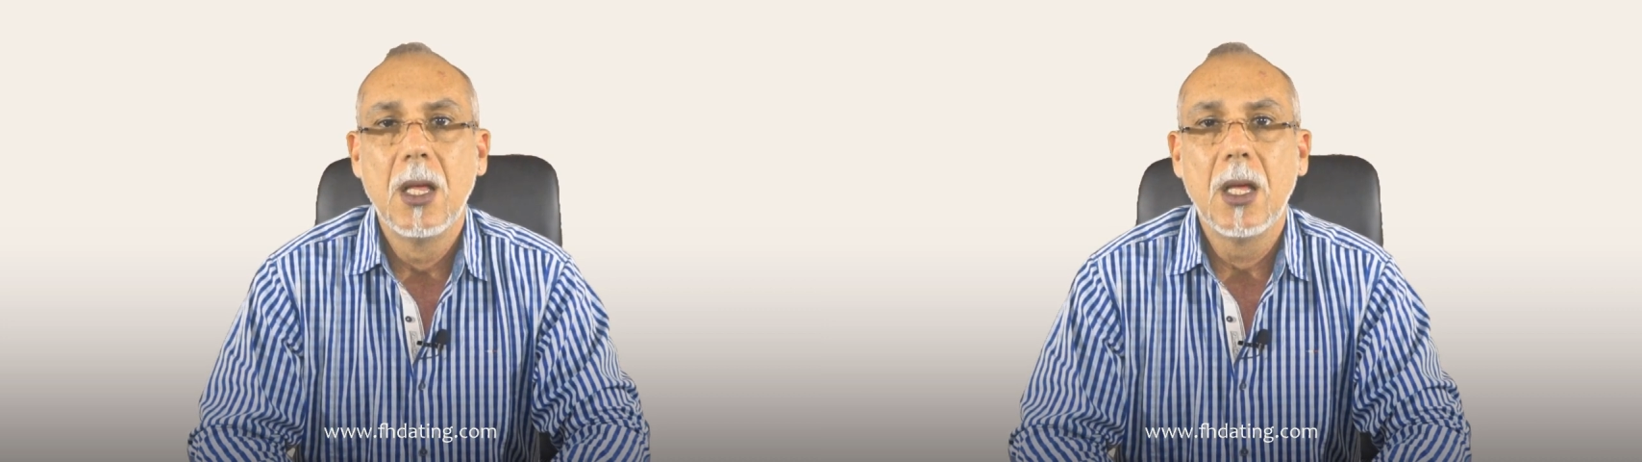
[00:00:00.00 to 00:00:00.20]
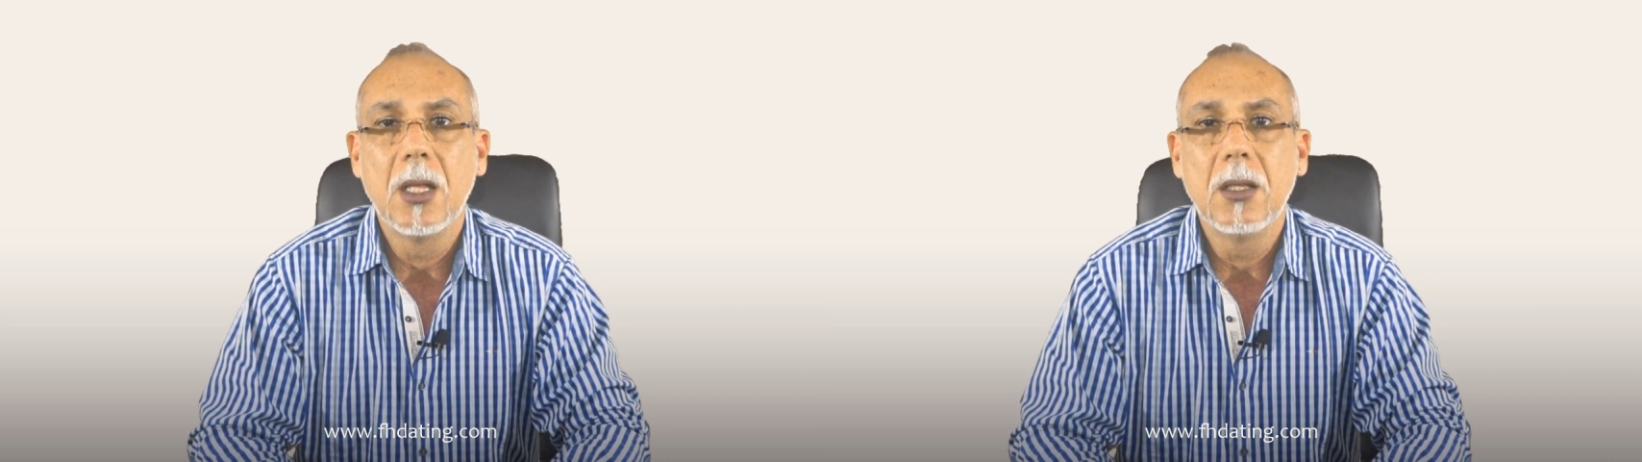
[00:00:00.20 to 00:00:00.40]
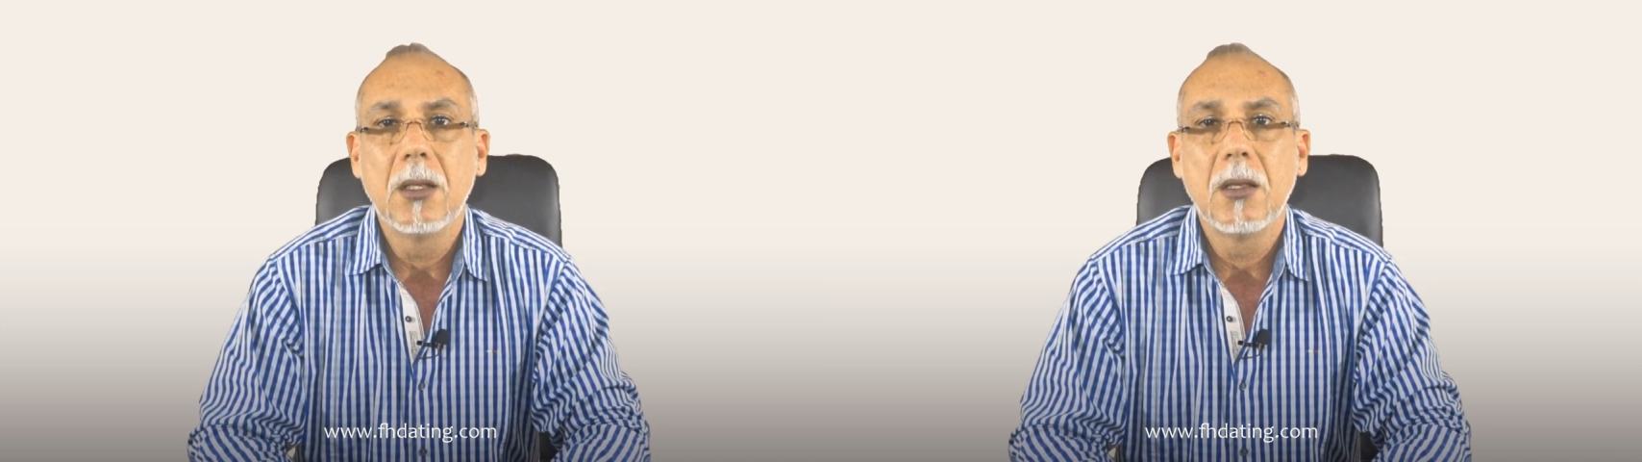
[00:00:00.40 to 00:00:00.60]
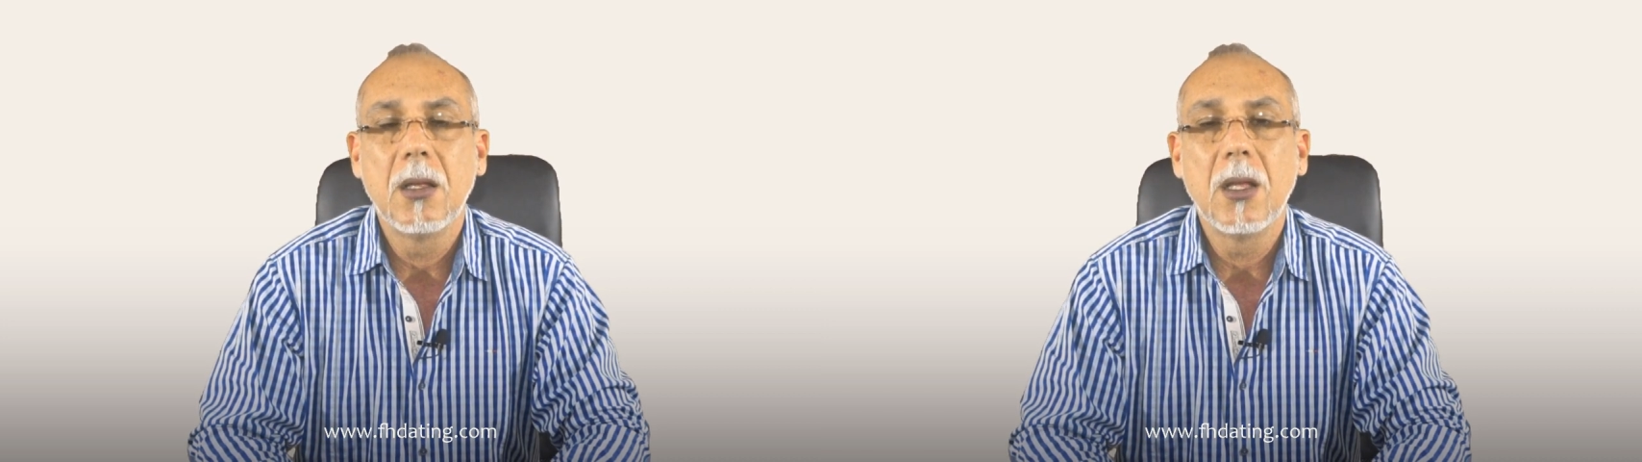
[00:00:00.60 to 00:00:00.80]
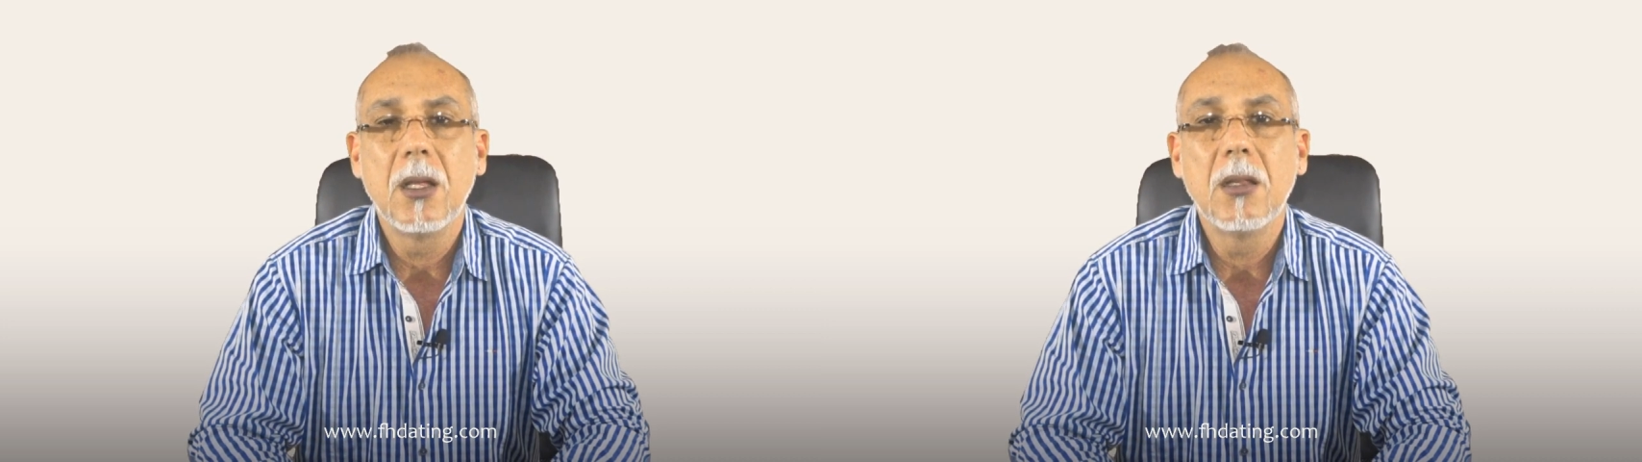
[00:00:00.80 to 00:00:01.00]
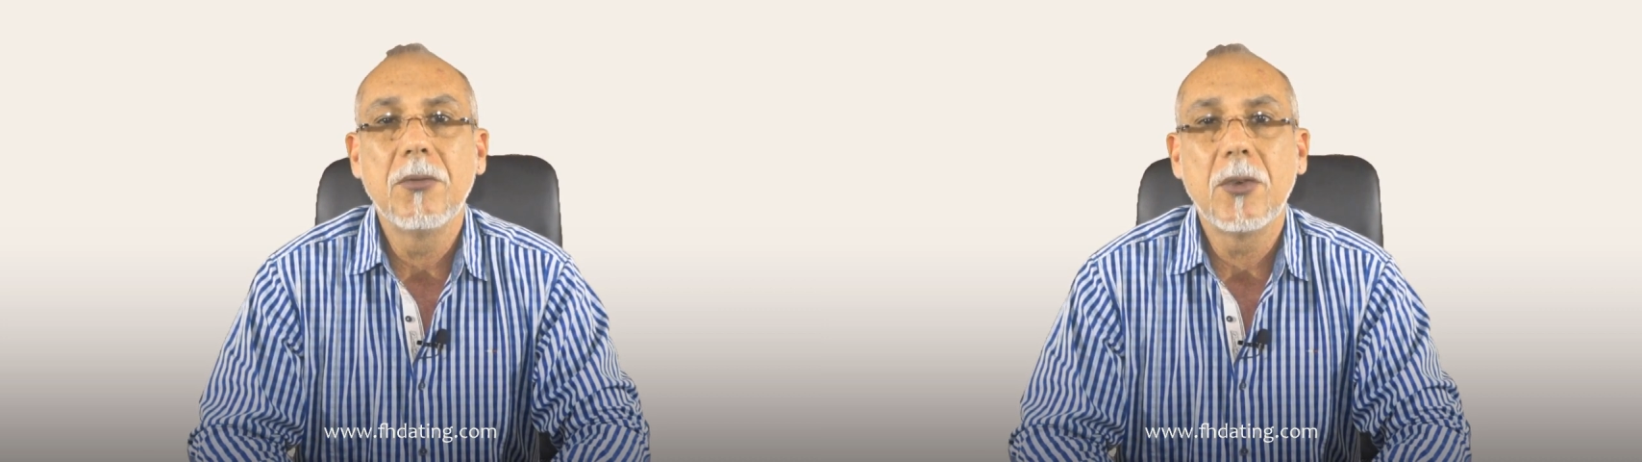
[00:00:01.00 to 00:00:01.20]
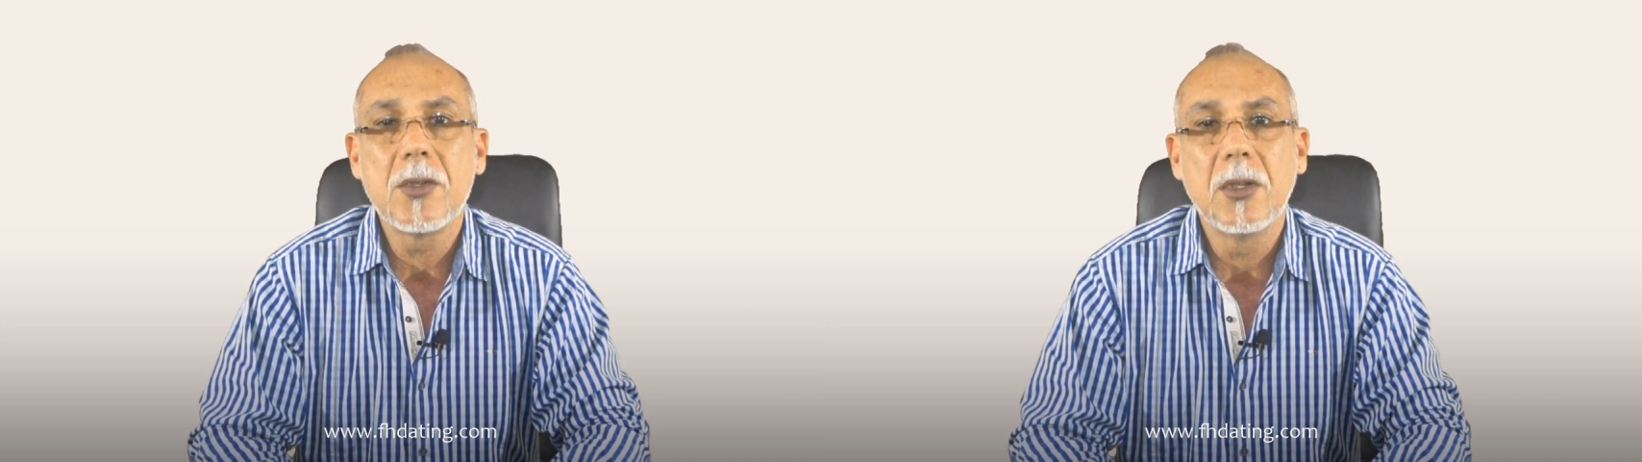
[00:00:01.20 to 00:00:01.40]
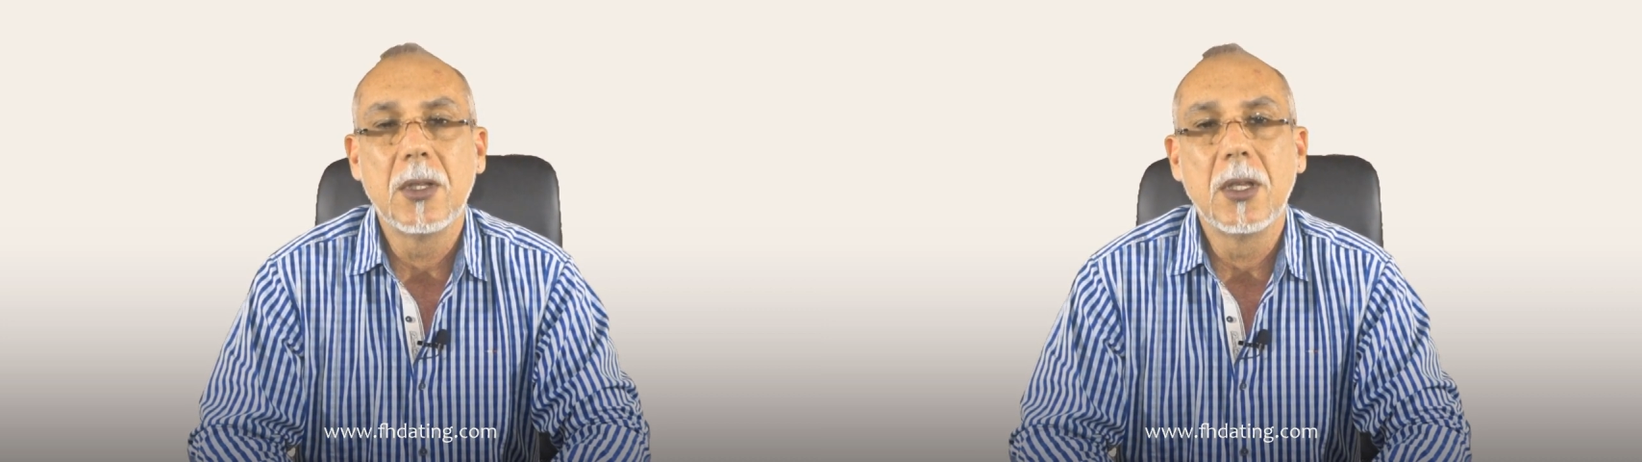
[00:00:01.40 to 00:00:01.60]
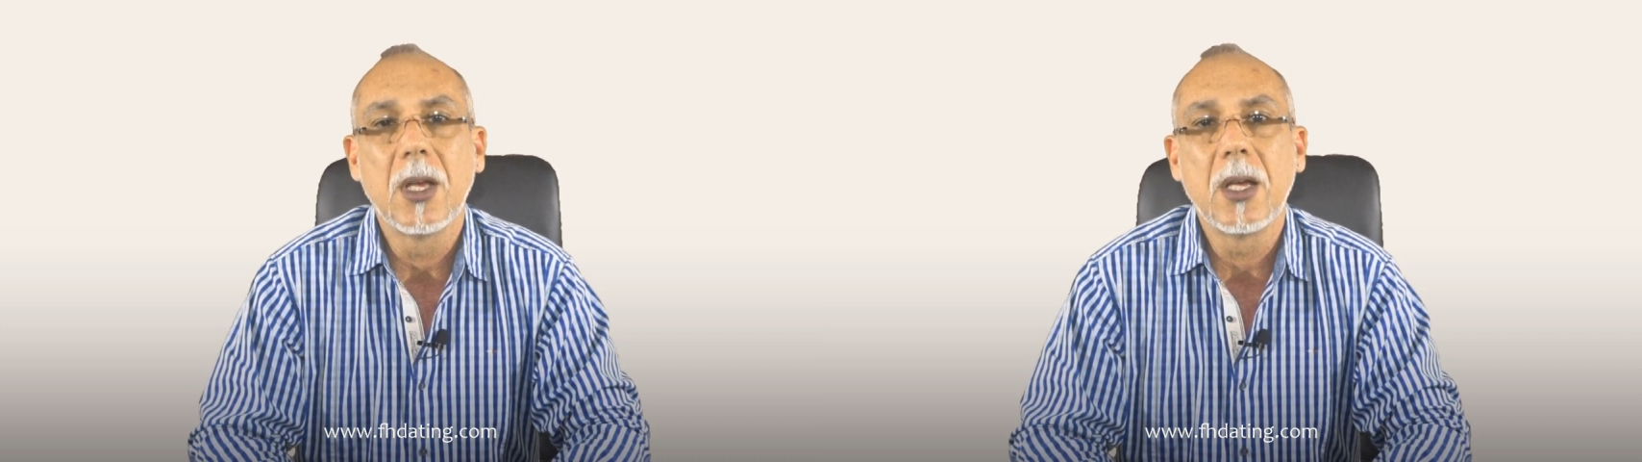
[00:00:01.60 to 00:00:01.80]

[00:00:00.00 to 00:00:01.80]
And unfortunately,